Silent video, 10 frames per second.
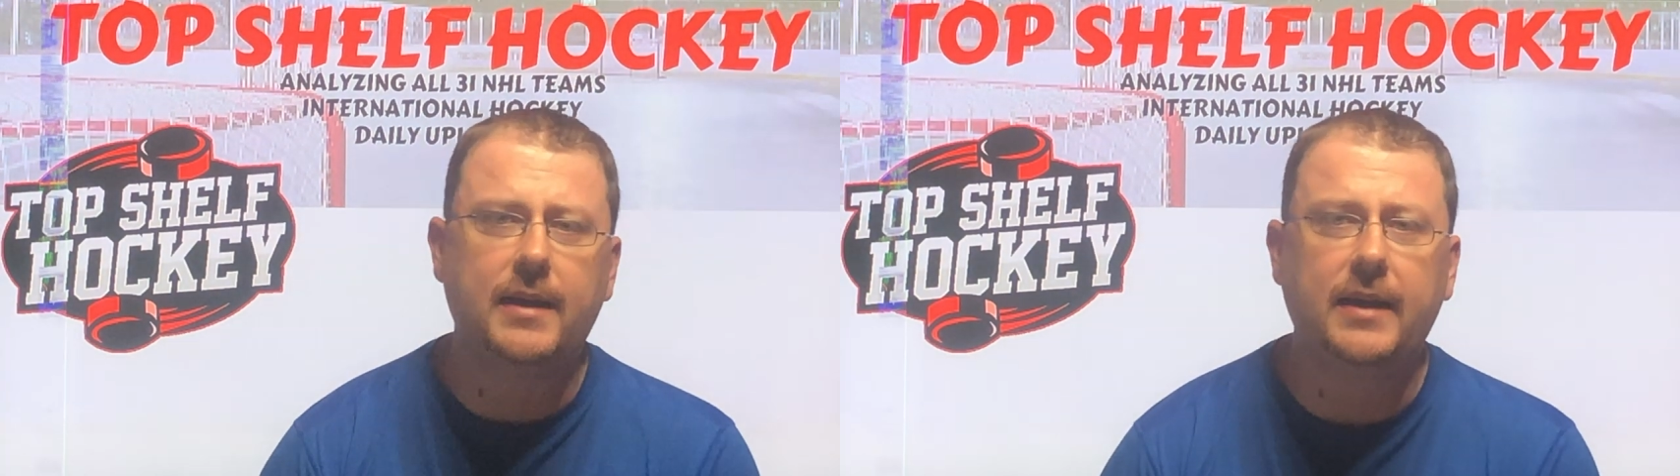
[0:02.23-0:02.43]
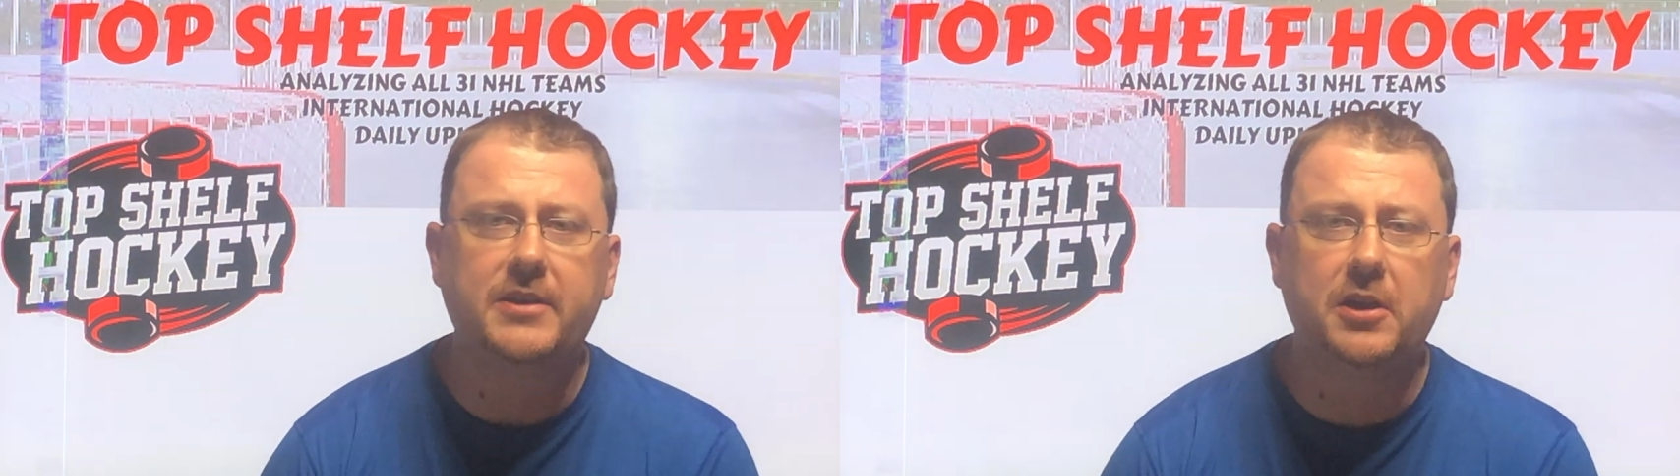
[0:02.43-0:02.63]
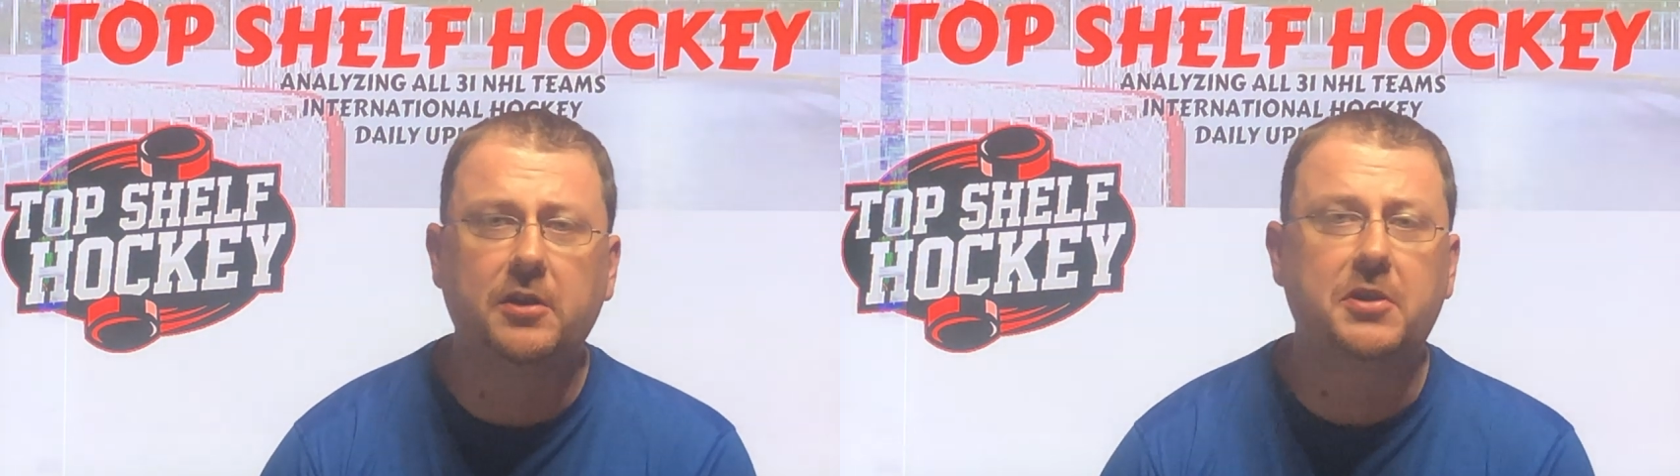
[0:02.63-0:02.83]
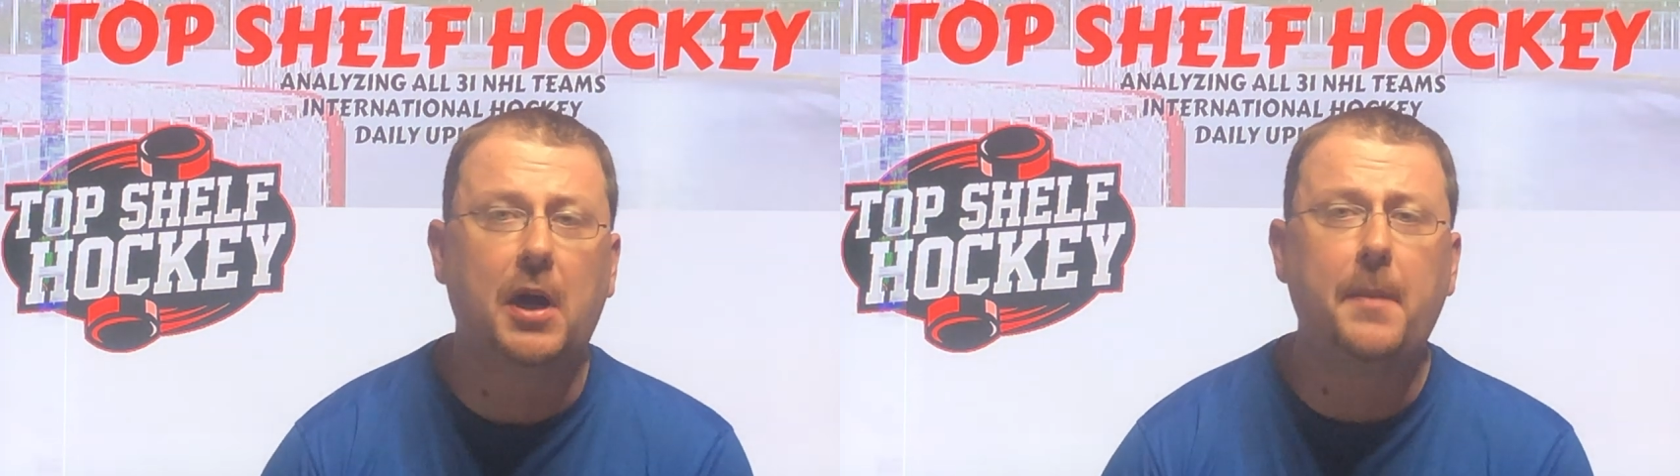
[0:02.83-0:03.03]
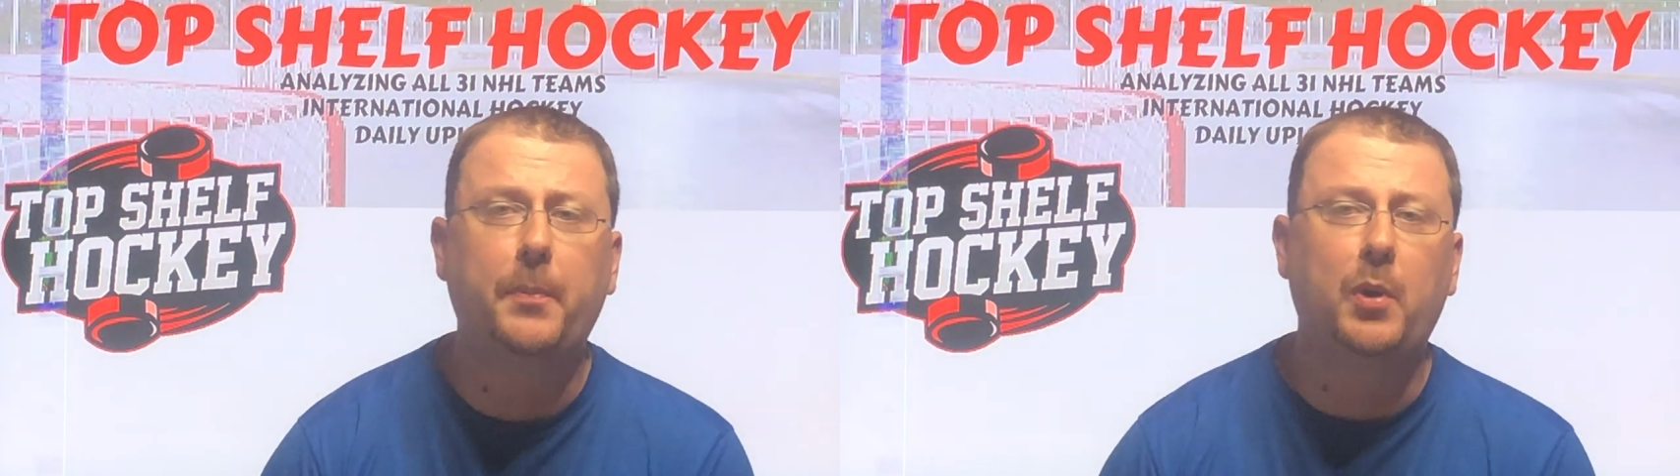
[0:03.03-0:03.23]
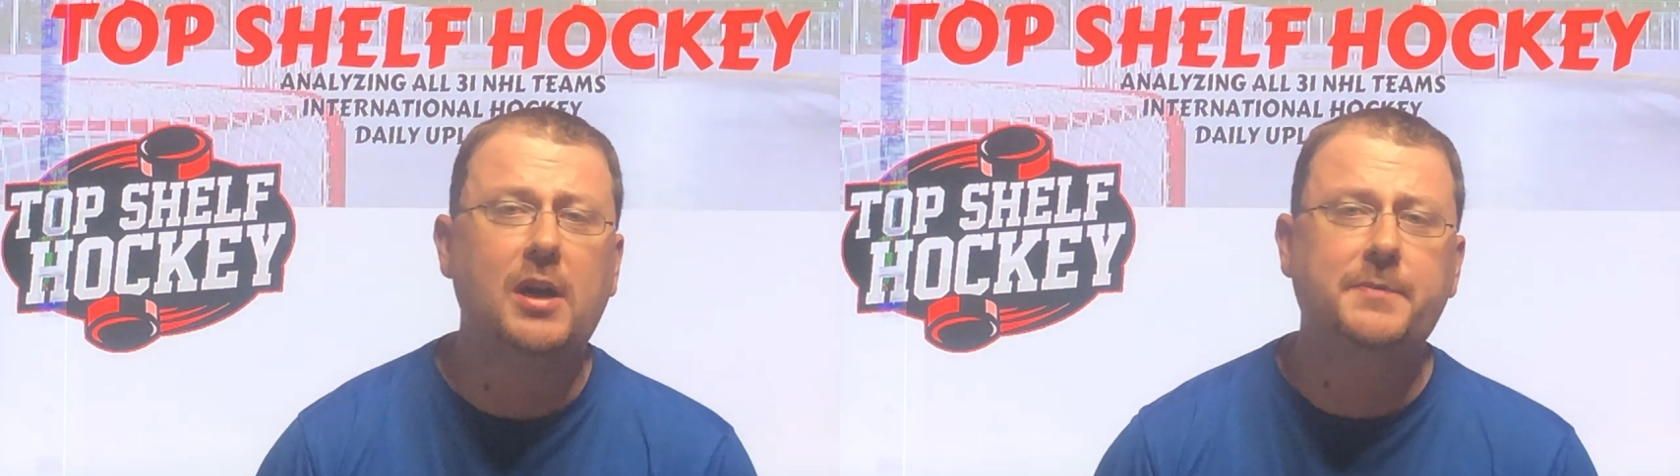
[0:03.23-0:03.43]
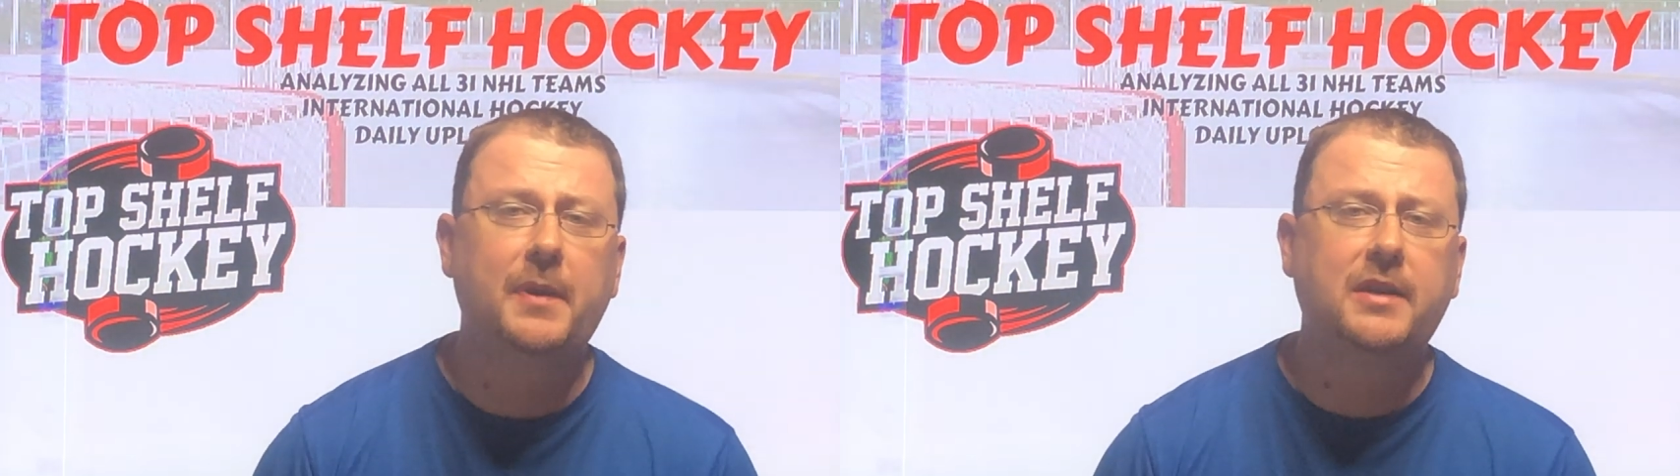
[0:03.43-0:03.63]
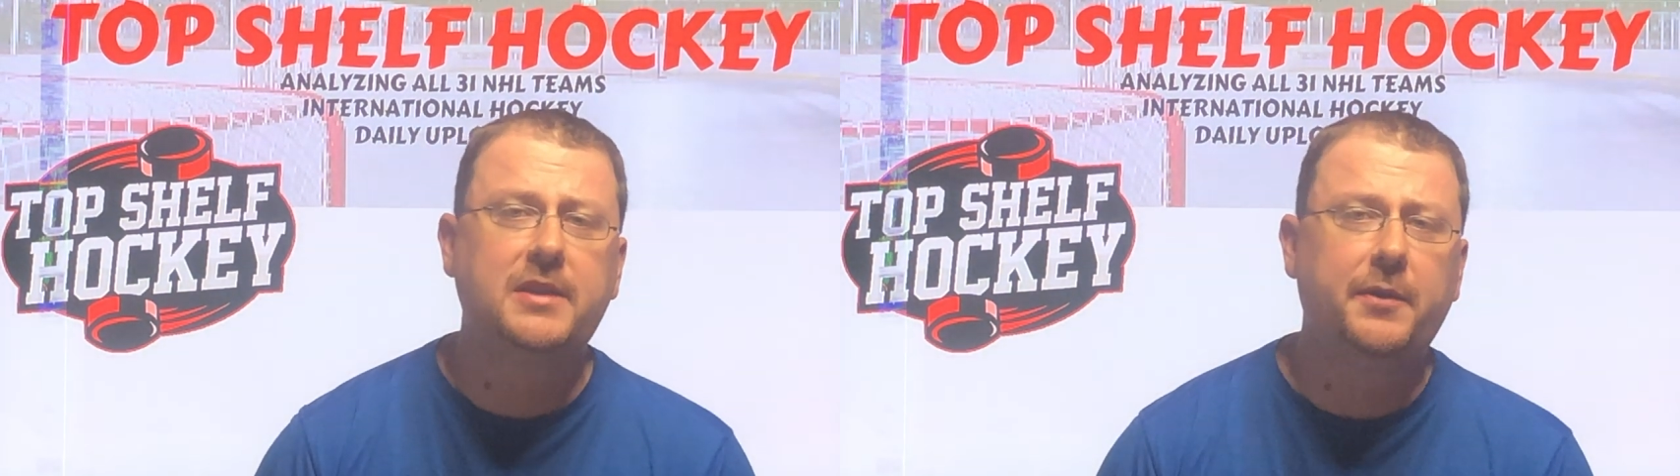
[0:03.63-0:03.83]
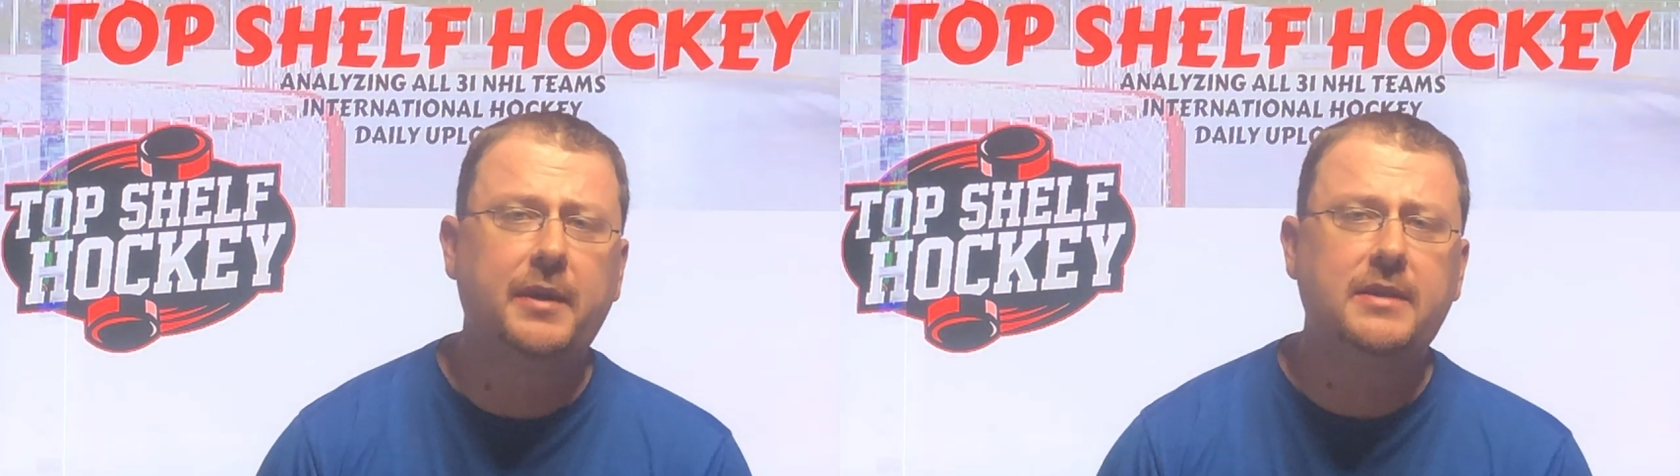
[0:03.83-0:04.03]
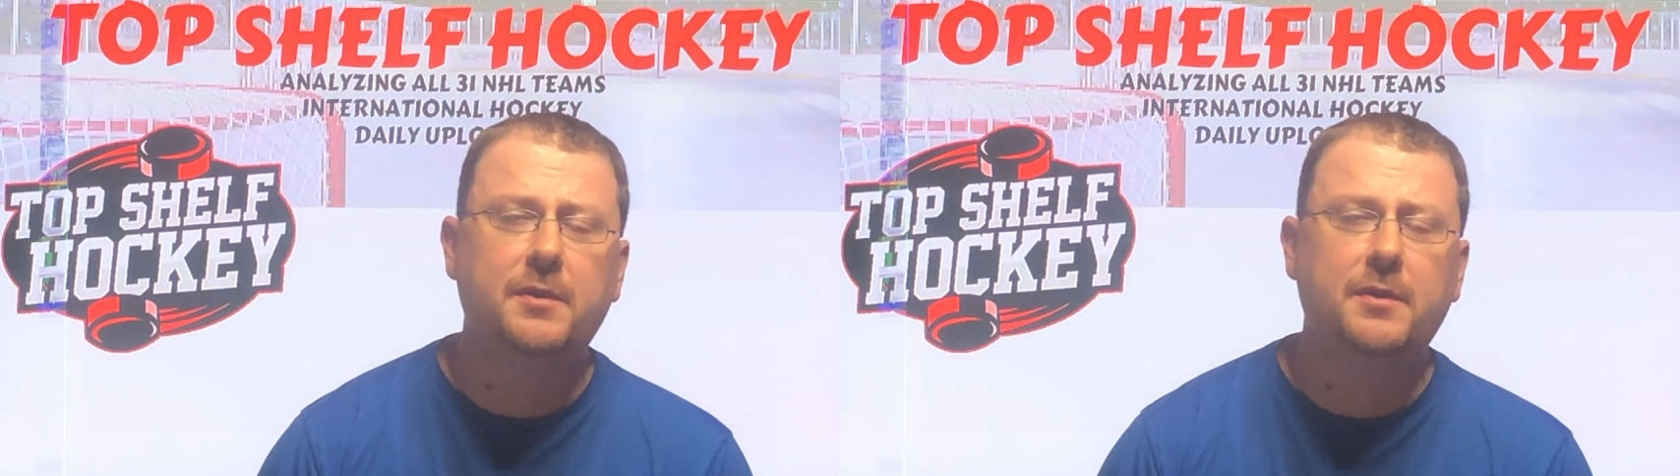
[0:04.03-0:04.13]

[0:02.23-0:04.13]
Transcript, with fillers: NHL Top Prospect Series,